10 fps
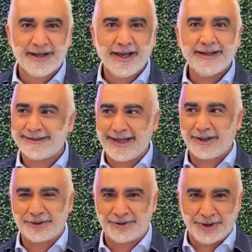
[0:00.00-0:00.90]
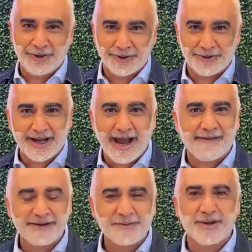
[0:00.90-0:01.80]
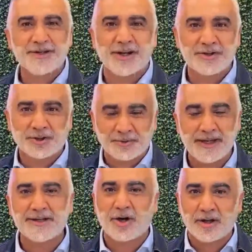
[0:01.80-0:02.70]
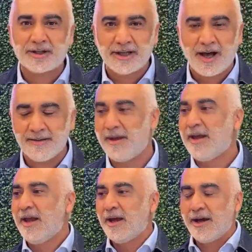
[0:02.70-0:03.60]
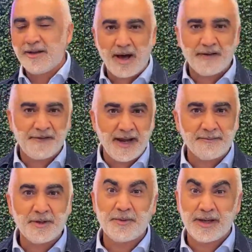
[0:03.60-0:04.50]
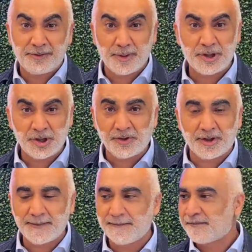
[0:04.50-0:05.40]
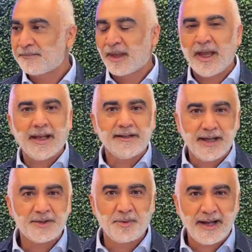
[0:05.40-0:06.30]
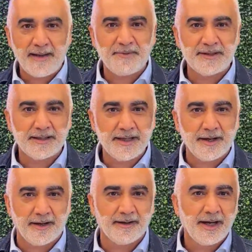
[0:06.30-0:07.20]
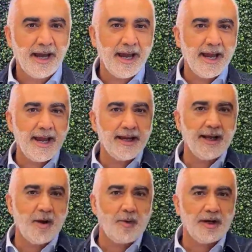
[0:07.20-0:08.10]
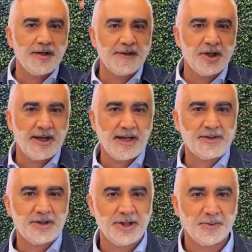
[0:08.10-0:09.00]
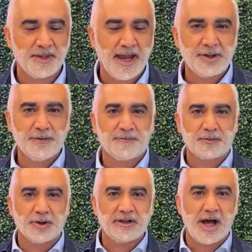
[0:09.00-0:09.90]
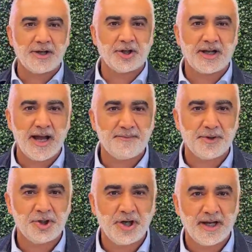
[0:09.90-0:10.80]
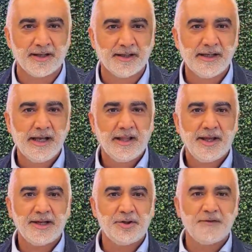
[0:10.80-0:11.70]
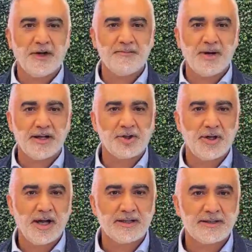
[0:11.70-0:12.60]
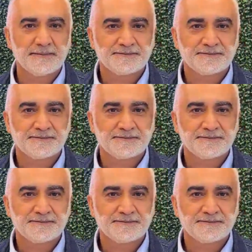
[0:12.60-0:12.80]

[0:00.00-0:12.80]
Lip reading: It's like, dude, everyone's on screens all the time. In my family, we have 3 children. And guess what happens at dinner? Hey, how are you, Vijay? Nice to see you. Thank you. Good logic. I appreciate it. Thank you very much. Yes.